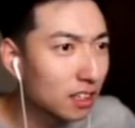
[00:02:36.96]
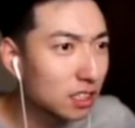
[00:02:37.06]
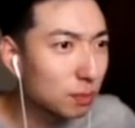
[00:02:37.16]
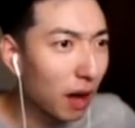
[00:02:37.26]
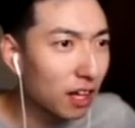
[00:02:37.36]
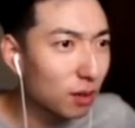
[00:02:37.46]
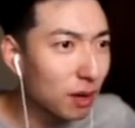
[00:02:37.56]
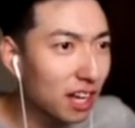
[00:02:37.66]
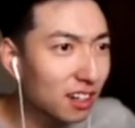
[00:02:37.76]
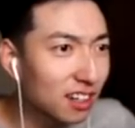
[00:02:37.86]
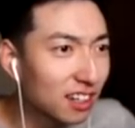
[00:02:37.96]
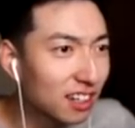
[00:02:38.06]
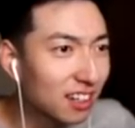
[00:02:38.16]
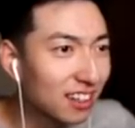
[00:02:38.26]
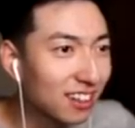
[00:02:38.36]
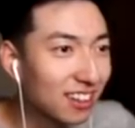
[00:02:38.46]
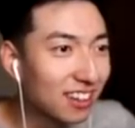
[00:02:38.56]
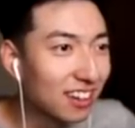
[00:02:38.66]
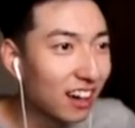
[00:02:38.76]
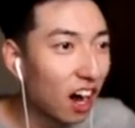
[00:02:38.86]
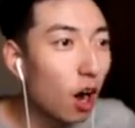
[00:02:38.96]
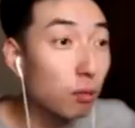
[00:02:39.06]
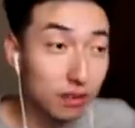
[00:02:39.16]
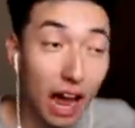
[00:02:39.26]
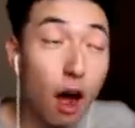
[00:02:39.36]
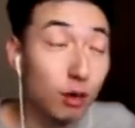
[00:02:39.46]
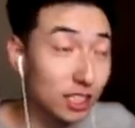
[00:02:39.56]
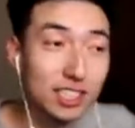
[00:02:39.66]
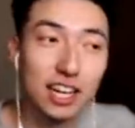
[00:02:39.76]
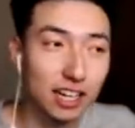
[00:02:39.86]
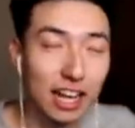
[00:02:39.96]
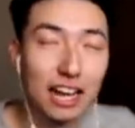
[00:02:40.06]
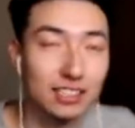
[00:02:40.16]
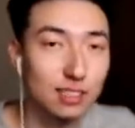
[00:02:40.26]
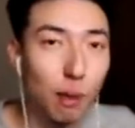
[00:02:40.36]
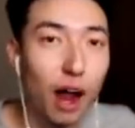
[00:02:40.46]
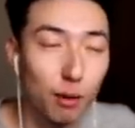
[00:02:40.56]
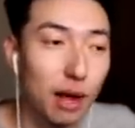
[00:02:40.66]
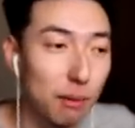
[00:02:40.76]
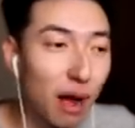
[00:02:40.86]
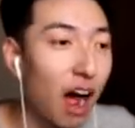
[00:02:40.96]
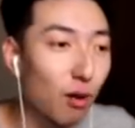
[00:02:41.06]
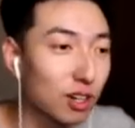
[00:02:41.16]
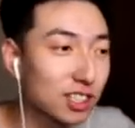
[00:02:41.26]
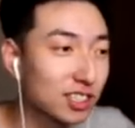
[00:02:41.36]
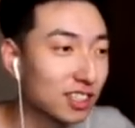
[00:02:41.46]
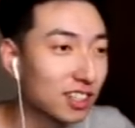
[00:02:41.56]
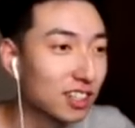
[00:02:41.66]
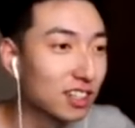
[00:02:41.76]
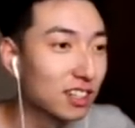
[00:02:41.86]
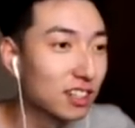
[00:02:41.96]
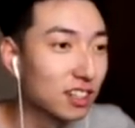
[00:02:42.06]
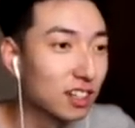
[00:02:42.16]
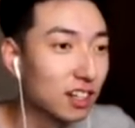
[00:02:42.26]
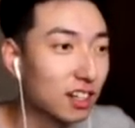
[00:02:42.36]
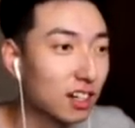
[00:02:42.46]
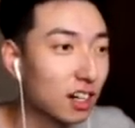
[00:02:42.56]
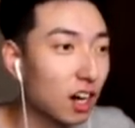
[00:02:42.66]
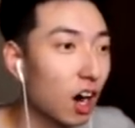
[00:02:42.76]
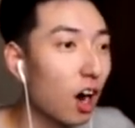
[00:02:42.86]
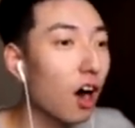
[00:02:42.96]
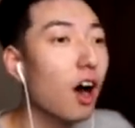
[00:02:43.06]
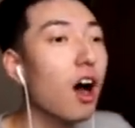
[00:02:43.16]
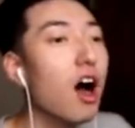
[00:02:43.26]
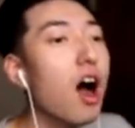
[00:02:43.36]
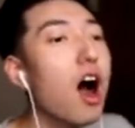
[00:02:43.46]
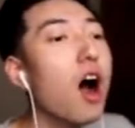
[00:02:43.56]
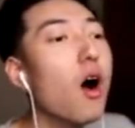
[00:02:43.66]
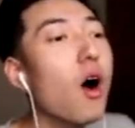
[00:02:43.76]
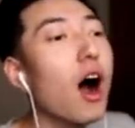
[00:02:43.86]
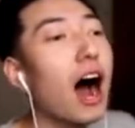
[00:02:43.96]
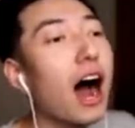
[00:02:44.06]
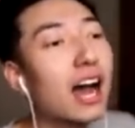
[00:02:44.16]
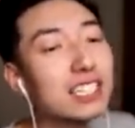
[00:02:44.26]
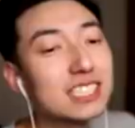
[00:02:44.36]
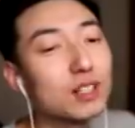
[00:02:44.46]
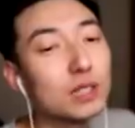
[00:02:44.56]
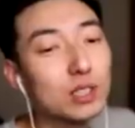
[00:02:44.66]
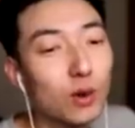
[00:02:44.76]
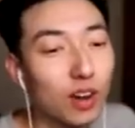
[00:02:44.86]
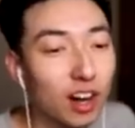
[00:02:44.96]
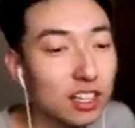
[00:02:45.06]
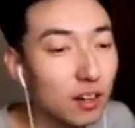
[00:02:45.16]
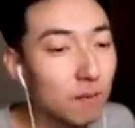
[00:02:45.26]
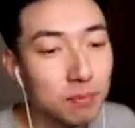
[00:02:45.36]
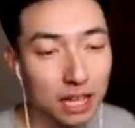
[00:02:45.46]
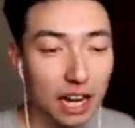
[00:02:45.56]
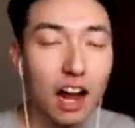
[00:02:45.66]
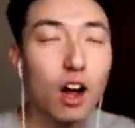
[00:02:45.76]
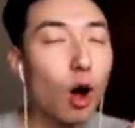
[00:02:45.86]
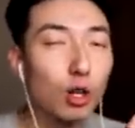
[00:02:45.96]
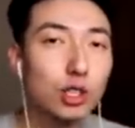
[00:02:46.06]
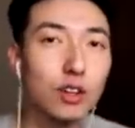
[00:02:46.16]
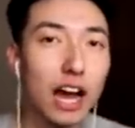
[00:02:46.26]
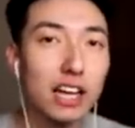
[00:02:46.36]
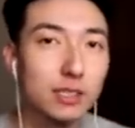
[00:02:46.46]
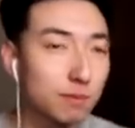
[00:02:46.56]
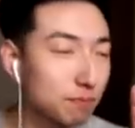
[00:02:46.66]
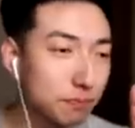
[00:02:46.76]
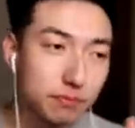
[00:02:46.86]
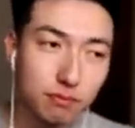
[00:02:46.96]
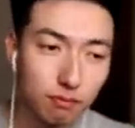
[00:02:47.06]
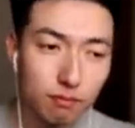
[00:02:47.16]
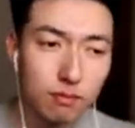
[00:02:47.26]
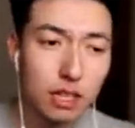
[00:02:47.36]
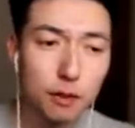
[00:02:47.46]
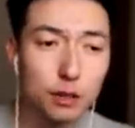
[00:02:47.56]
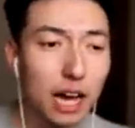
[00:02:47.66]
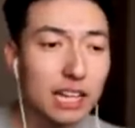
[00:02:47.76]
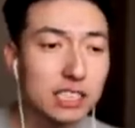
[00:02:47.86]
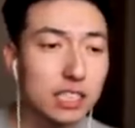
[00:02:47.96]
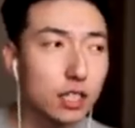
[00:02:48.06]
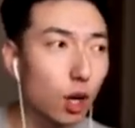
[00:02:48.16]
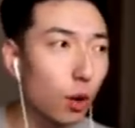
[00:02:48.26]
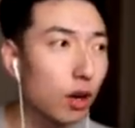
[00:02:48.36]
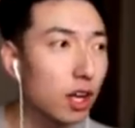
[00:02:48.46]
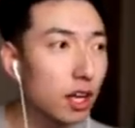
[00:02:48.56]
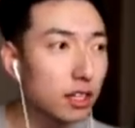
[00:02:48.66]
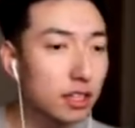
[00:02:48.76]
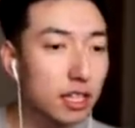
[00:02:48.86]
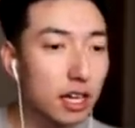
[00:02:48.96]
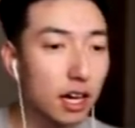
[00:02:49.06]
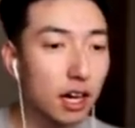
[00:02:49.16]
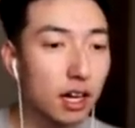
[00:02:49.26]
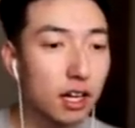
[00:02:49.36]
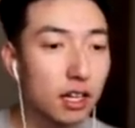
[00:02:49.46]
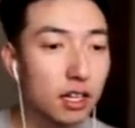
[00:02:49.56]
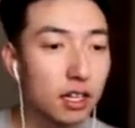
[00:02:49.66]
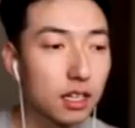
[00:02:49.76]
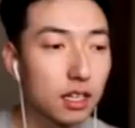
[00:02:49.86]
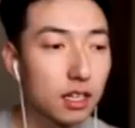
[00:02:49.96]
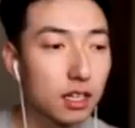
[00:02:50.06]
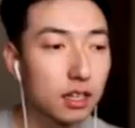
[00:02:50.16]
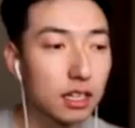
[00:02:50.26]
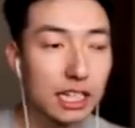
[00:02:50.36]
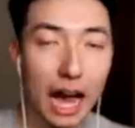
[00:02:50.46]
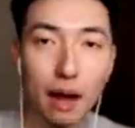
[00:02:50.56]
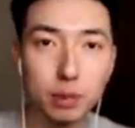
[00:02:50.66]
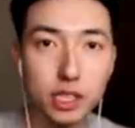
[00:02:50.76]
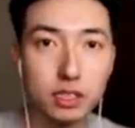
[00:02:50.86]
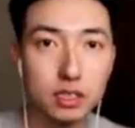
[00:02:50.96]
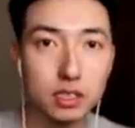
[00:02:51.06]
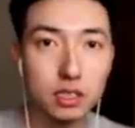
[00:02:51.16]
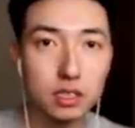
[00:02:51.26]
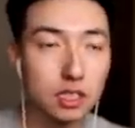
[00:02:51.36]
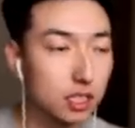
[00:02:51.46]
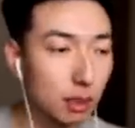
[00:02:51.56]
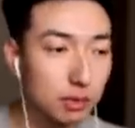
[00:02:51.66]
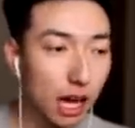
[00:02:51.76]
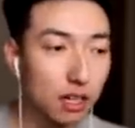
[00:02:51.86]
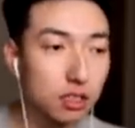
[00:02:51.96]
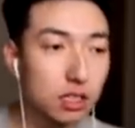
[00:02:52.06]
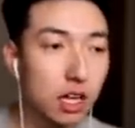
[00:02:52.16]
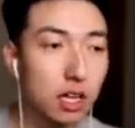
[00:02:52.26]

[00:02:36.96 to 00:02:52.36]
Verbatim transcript: Spider-Man? Oh, now he's gonna get Spider-Man powers. Oh, I see what's going on here. And also, guys, if you guys didn't know, the captions, the subtitles,